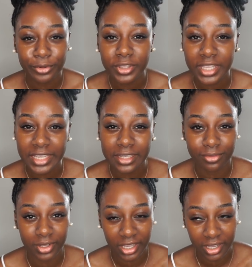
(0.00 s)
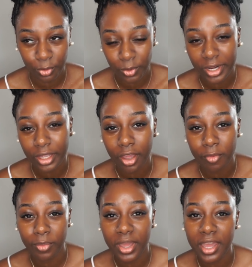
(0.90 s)
for the evening, when I
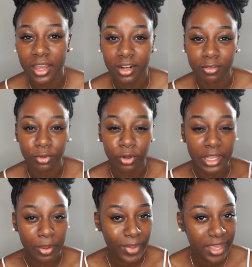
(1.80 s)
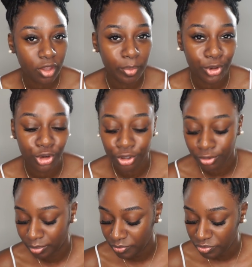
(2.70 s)
come back and I've got like makeup
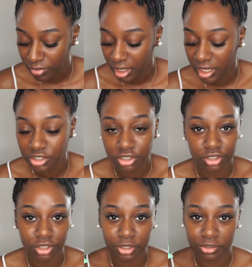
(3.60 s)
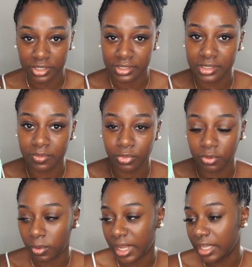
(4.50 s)
on, I just use
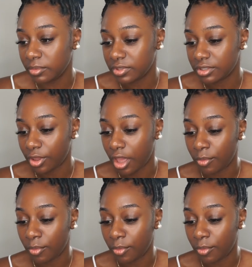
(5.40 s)
simple wipes.